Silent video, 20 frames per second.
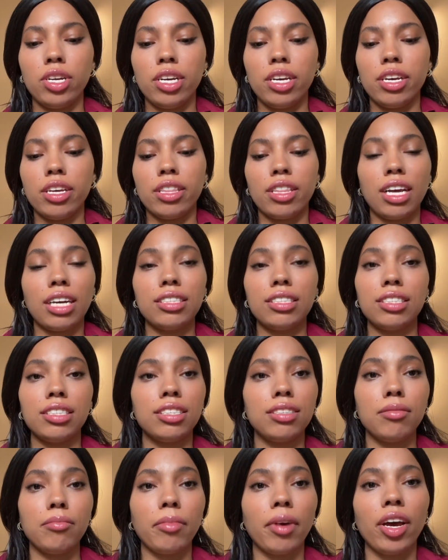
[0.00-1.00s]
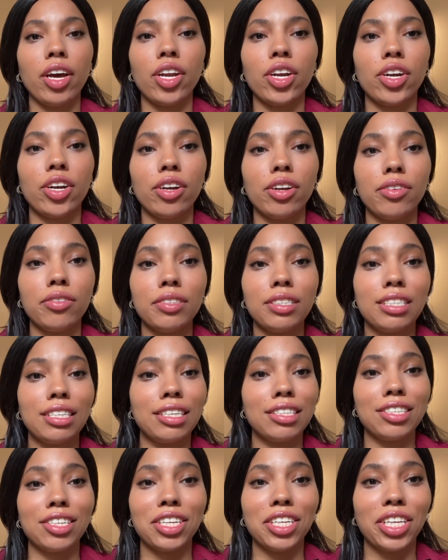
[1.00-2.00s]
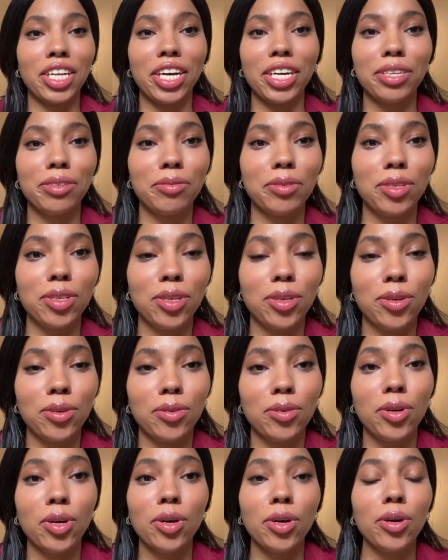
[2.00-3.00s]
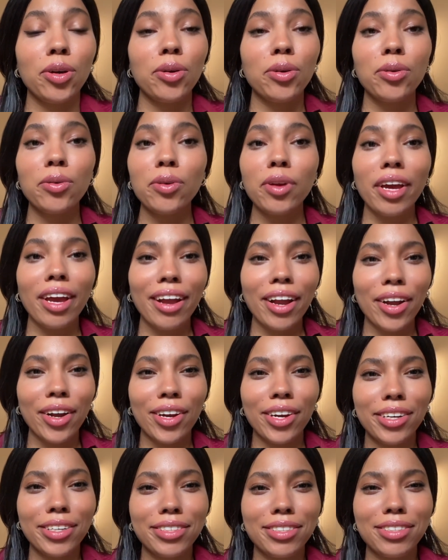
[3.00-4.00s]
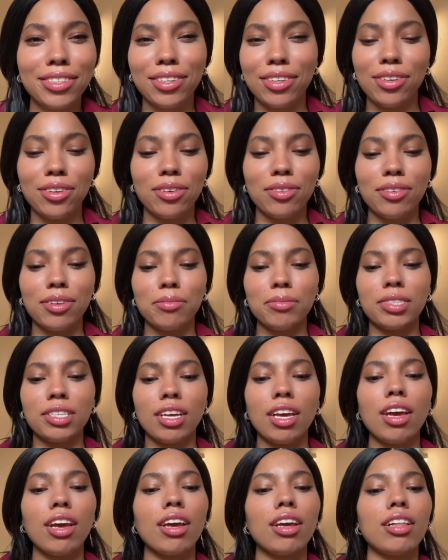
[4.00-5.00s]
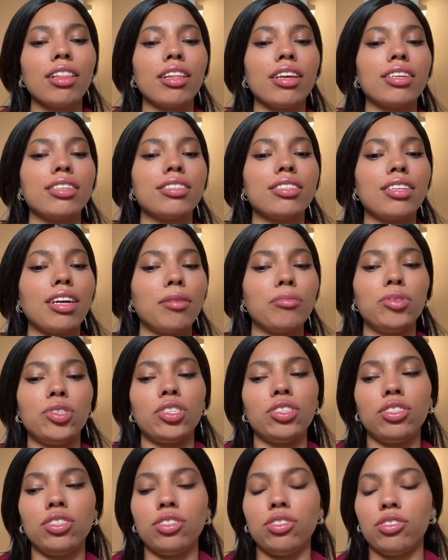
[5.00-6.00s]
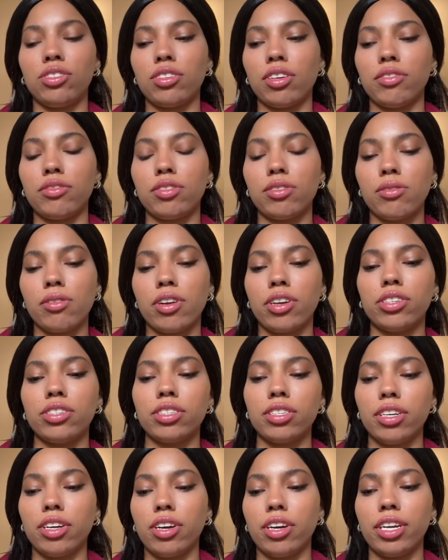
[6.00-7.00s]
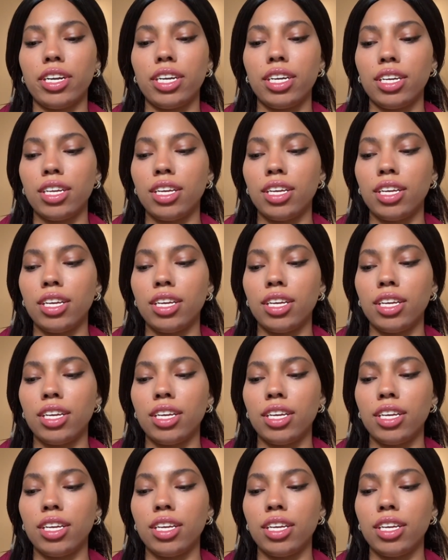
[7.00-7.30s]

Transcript: that doesn't matter. If it doesn't align with you, who cares? You know what I'm saying? Like, stop judging yourself so harshly on it